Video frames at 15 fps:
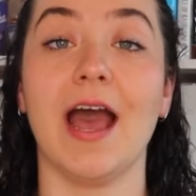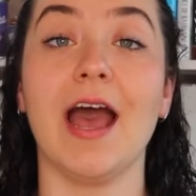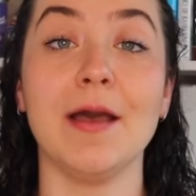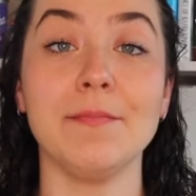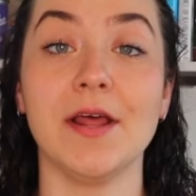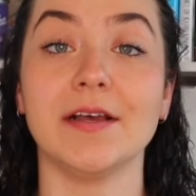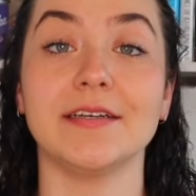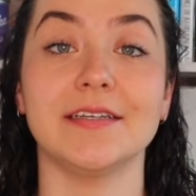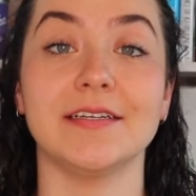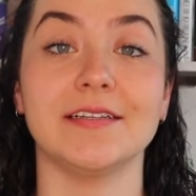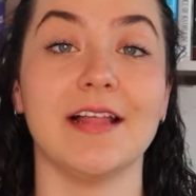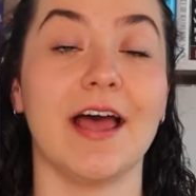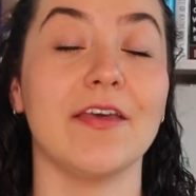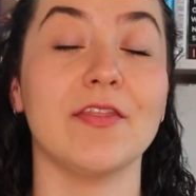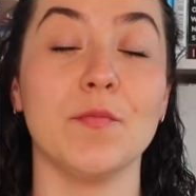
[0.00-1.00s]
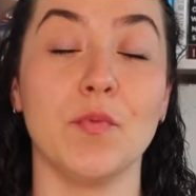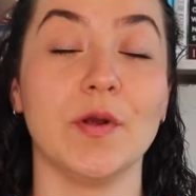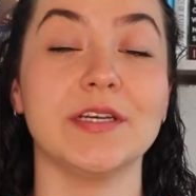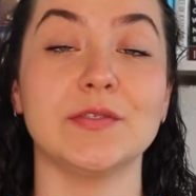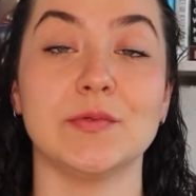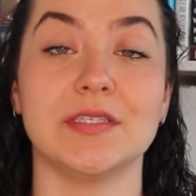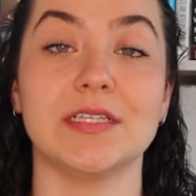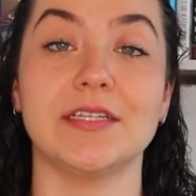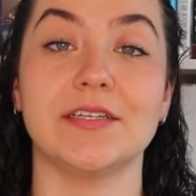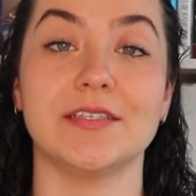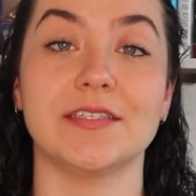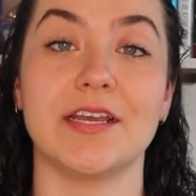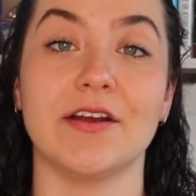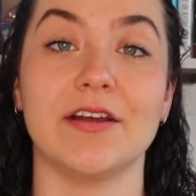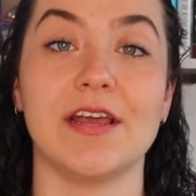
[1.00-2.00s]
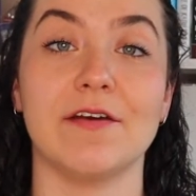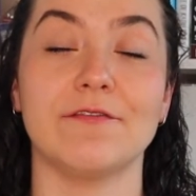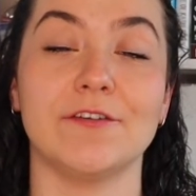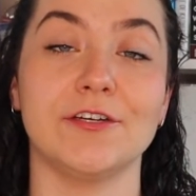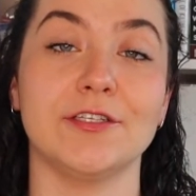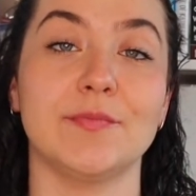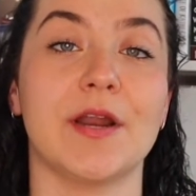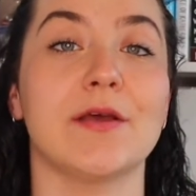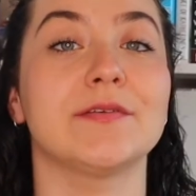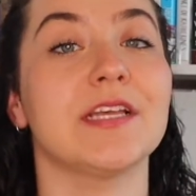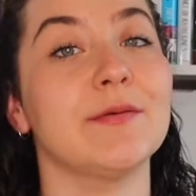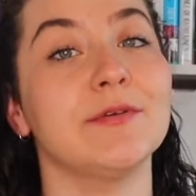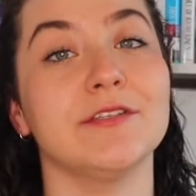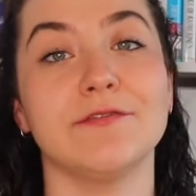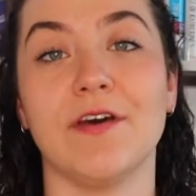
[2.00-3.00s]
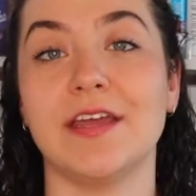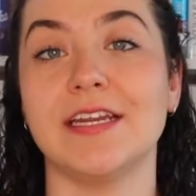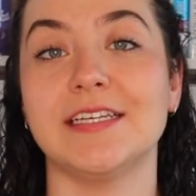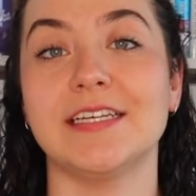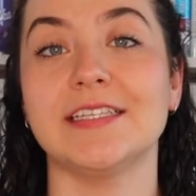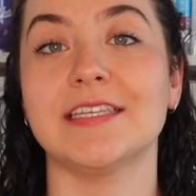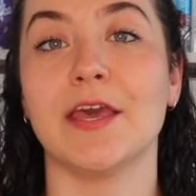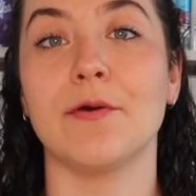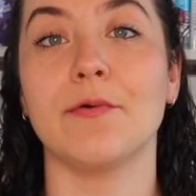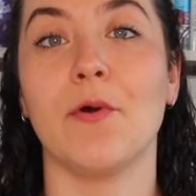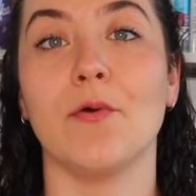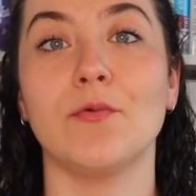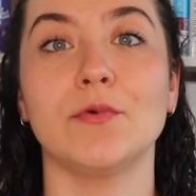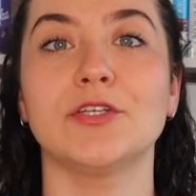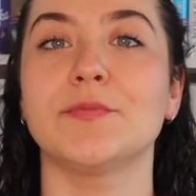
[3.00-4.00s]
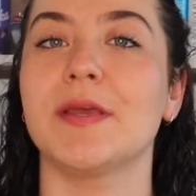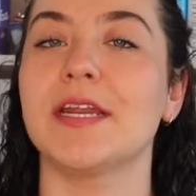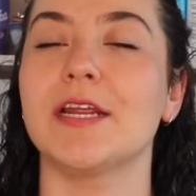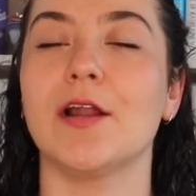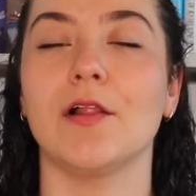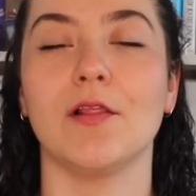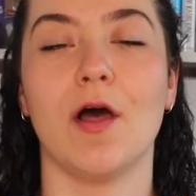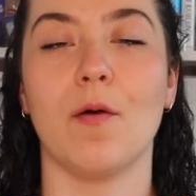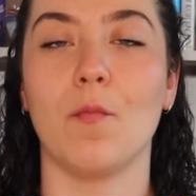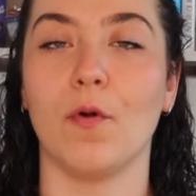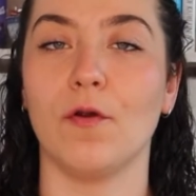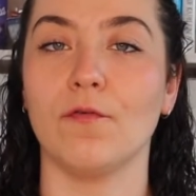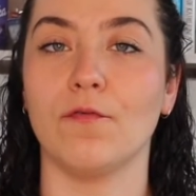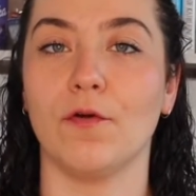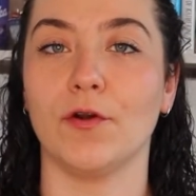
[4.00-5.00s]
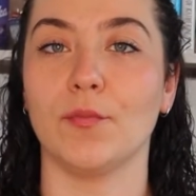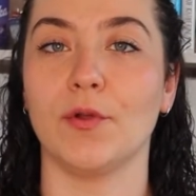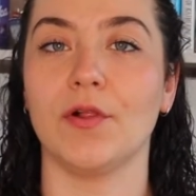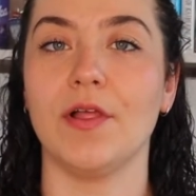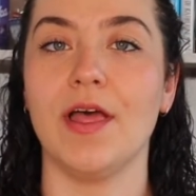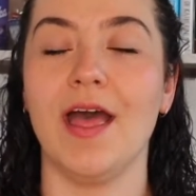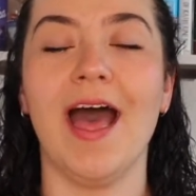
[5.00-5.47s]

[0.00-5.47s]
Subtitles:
I'm not gonna lie, the price was a little scary at first, but I was able to find a discount code which made it a lot more affordable.